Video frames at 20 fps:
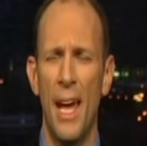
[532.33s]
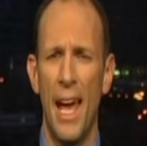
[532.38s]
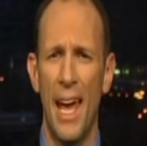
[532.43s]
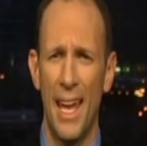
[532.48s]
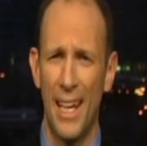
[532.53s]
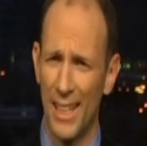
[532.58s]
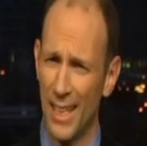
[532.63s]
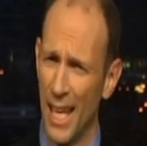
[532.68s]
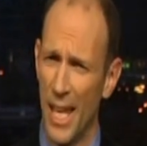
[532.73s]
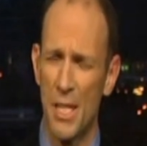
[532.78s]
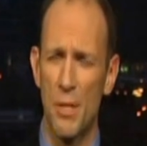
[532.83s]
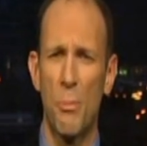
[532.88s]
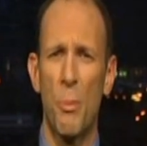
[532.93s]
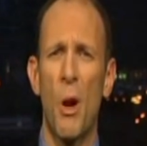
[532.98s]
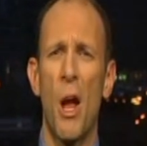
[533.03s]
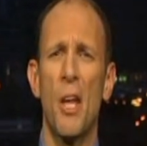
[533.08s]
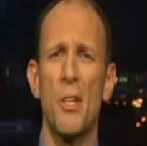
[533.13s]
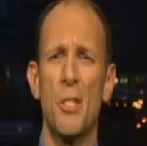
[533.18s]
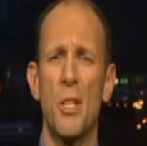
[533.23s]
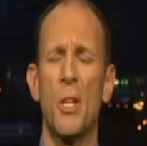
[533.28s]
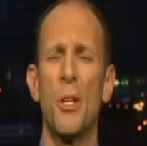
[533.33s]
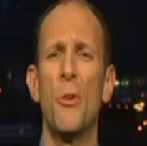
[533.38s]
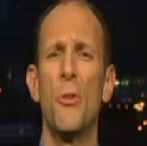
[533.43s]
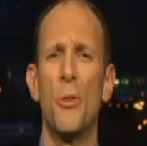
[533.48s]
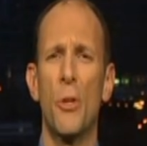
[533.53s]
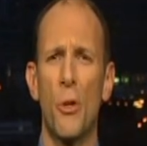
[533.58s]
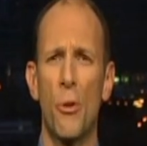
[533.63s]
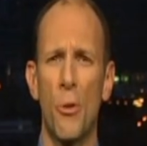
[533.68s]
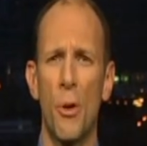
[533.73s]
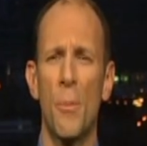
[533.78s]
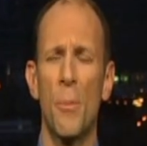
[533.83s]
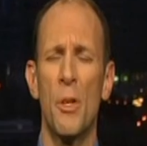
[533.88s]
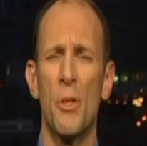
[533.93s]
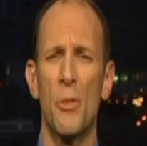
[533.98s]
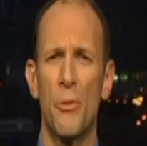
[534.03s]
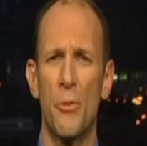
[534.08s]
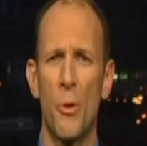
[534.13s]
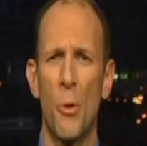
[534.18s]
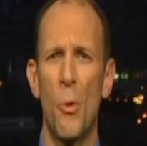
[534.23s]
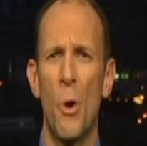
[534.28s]
And let's prosecute the
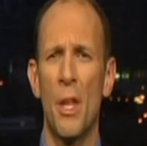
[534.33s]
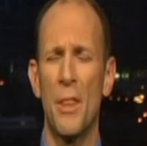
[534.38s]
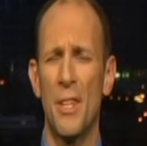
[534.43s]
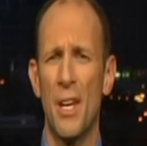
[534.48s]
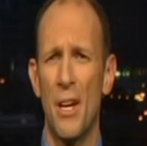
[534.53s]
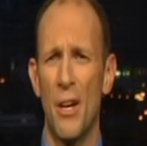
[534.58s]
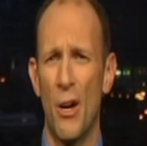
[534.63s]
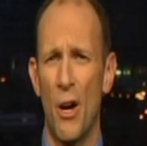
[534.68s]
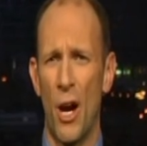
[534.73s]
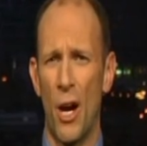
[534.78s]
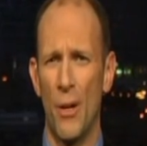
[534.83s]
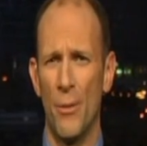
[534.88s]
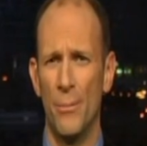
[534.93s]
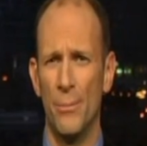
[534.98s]
criminals for what they are.